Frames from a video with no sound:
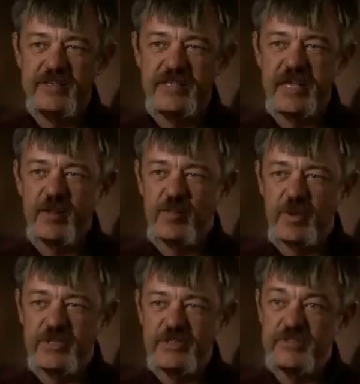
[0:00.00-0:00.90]
uh,
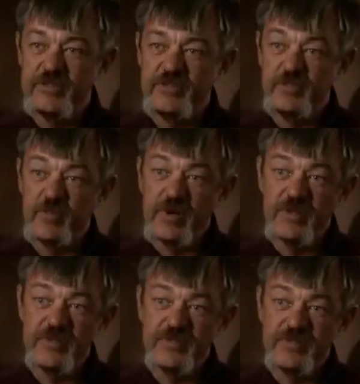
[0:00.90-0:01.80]
calibrations as
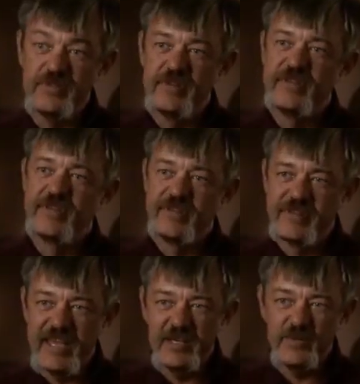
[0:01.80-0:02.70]
well as
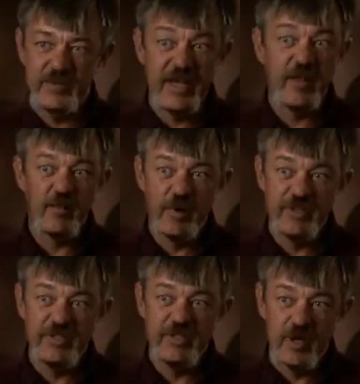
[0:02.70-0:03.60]
the actual
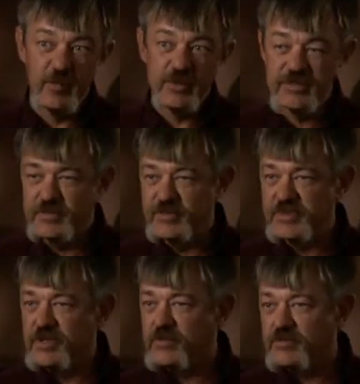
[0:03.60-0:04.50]
calibration numbers
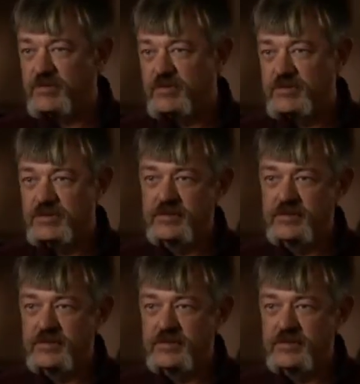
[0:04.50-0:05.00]
themselves.